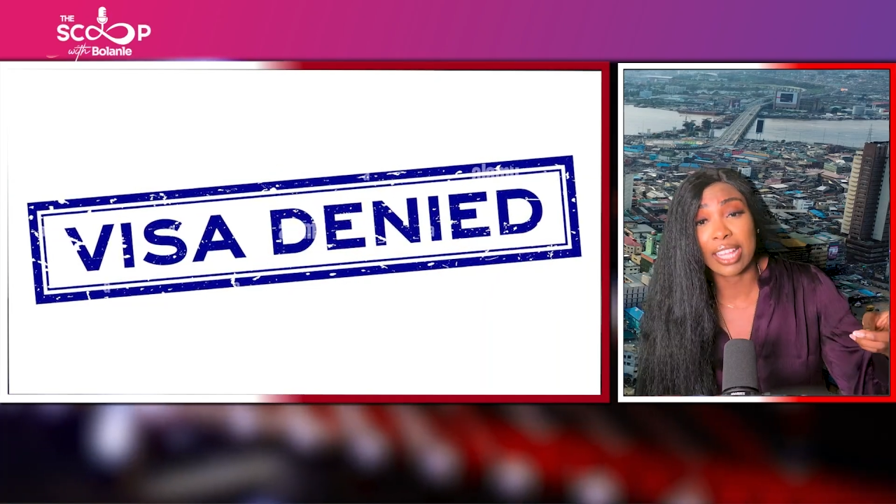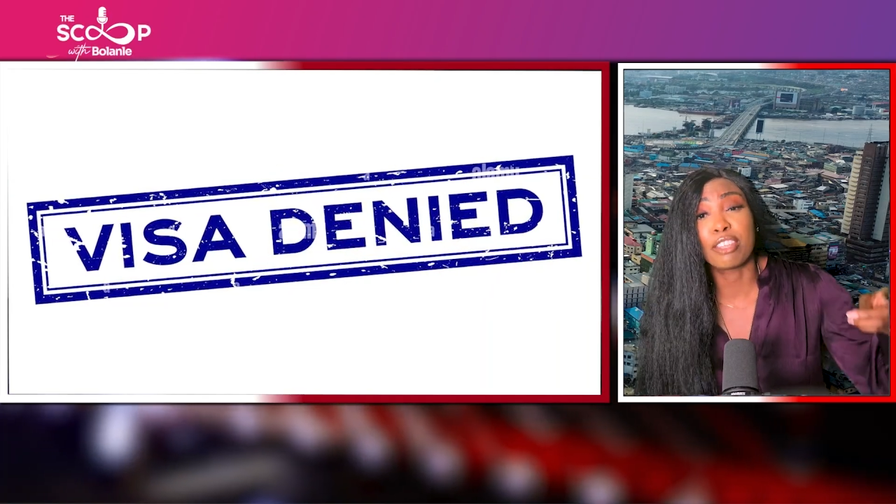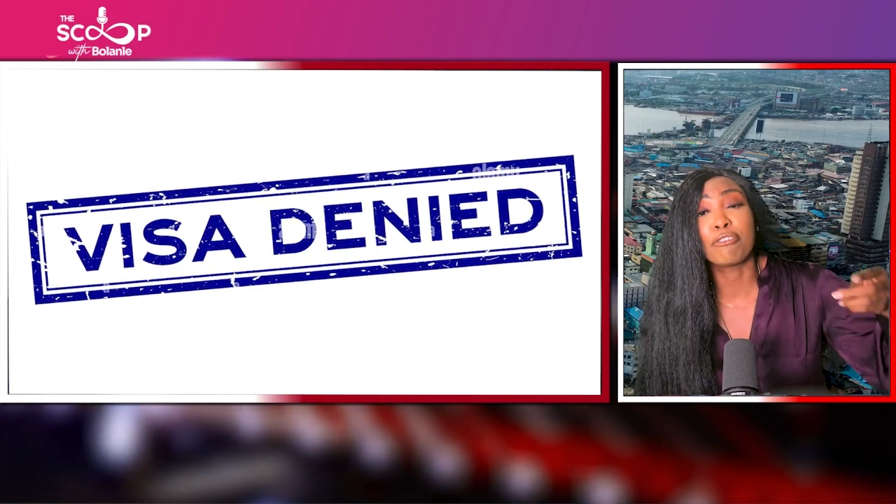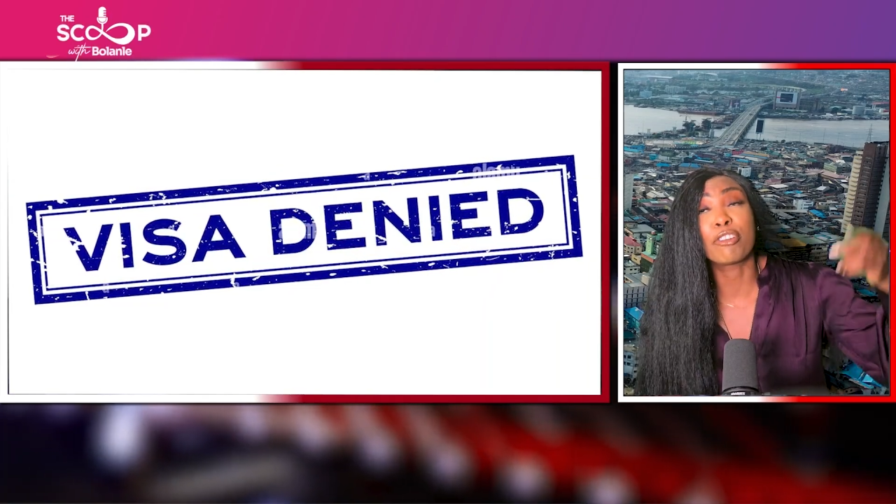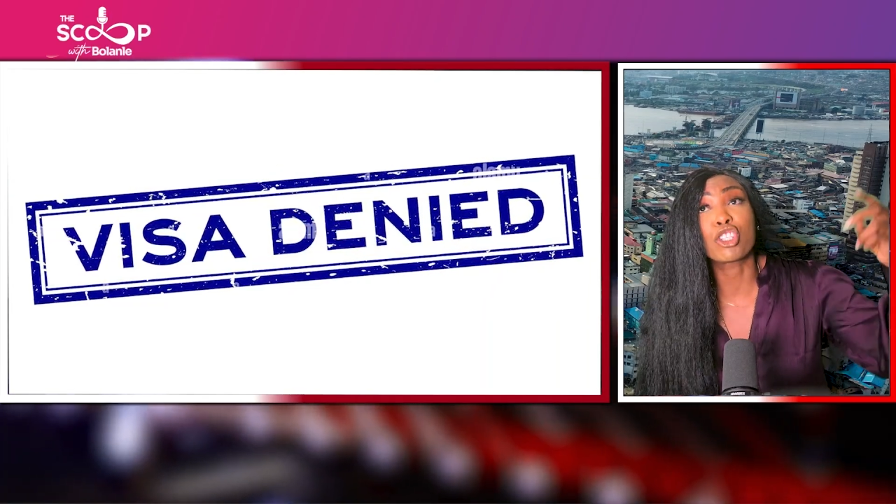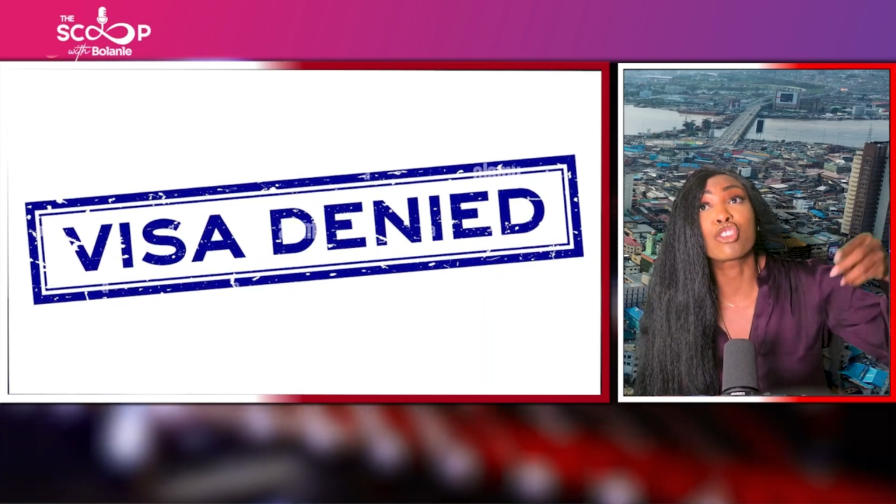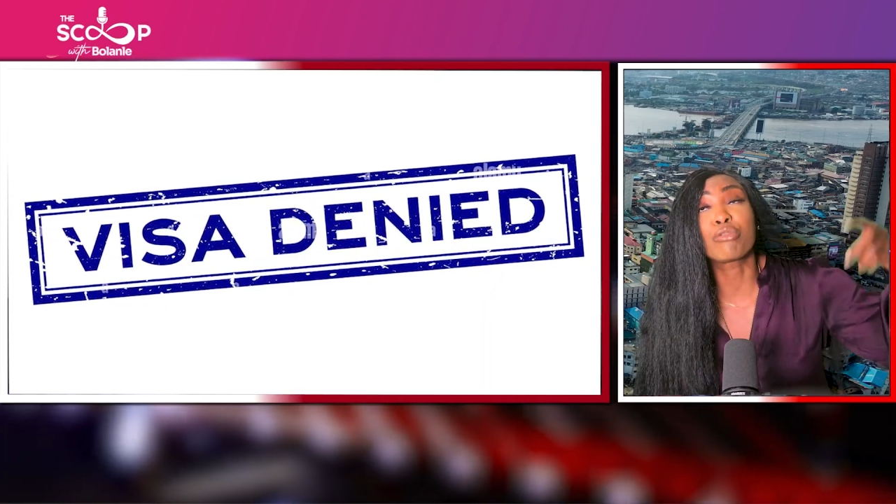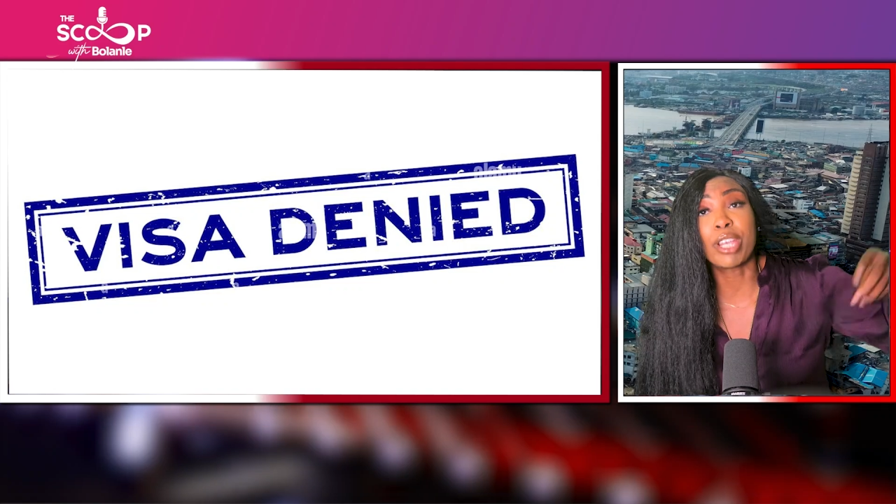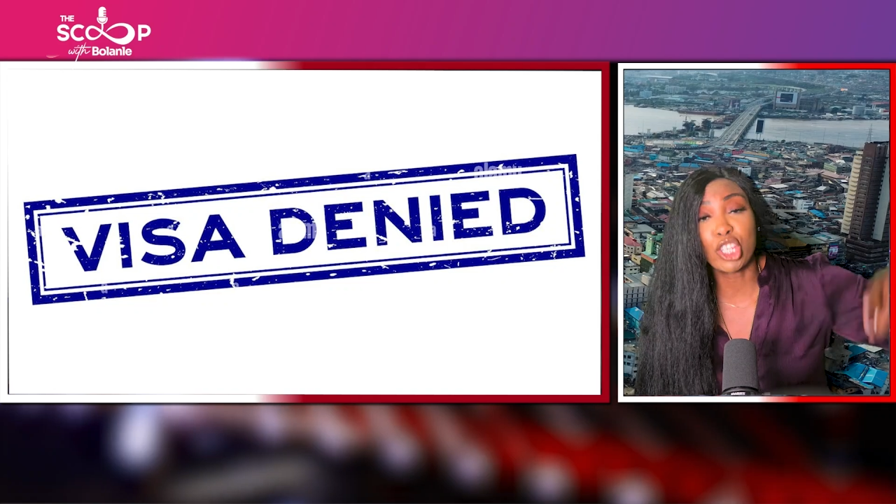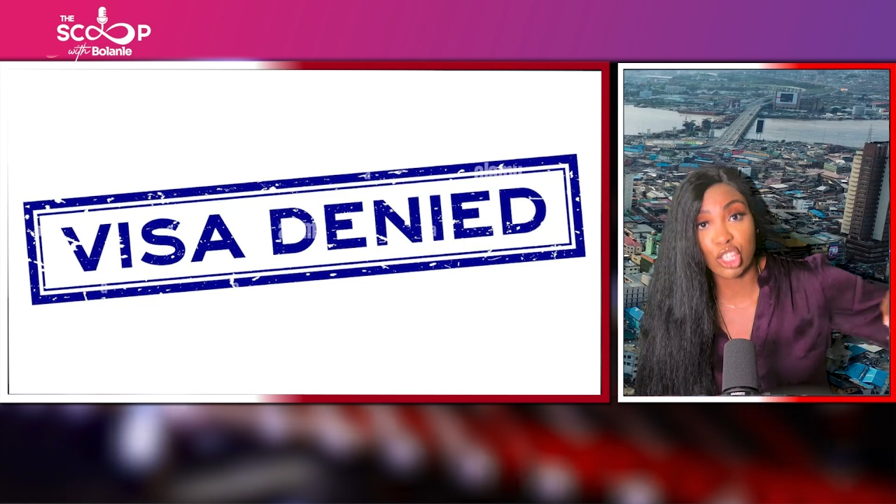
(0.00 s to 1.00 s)
and the
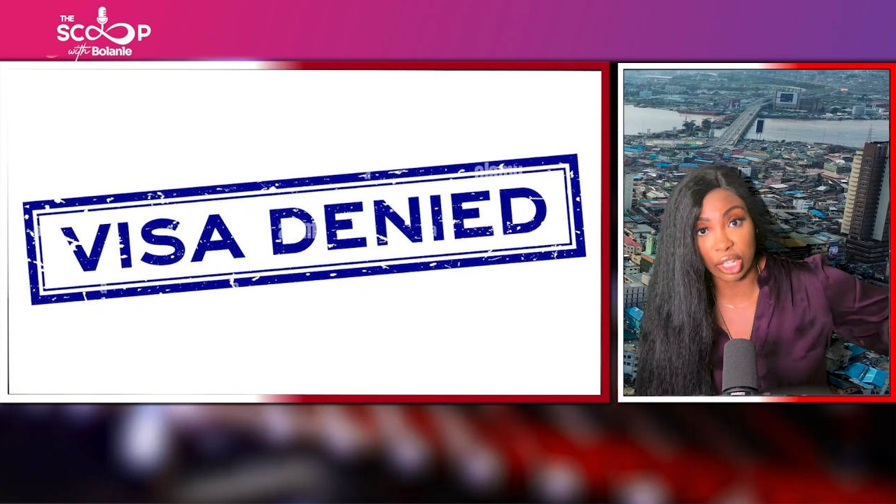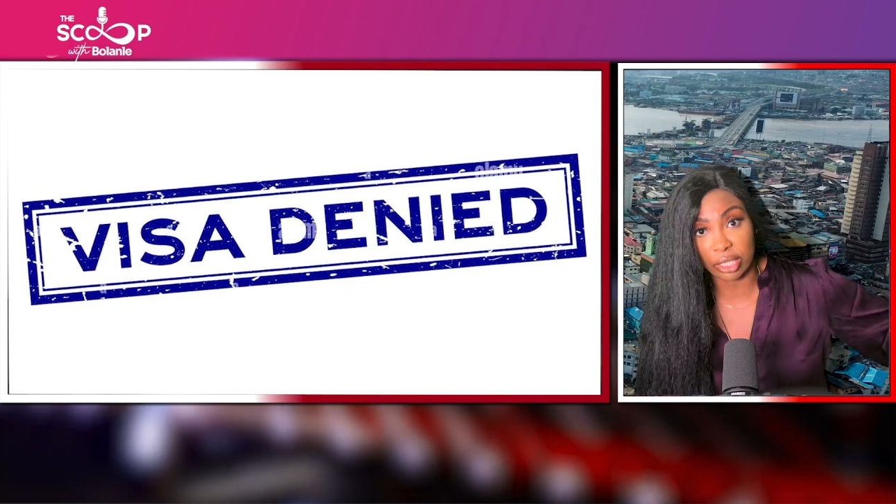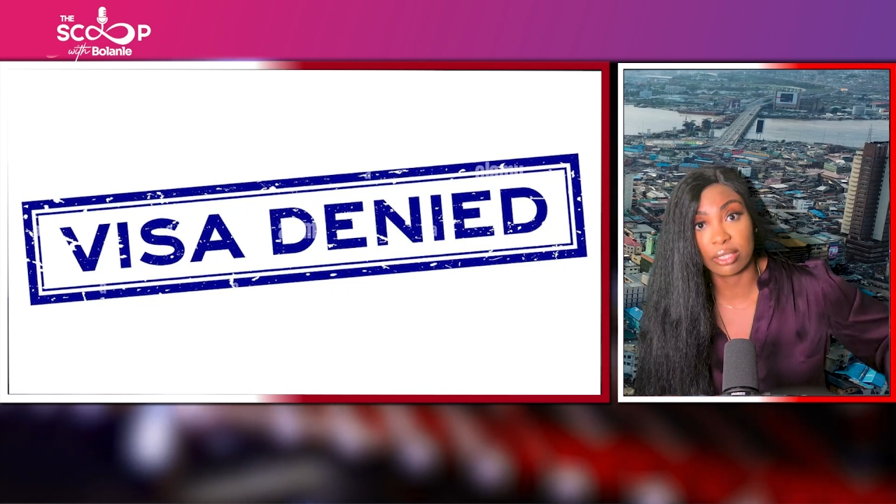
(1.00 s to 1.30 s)
frustration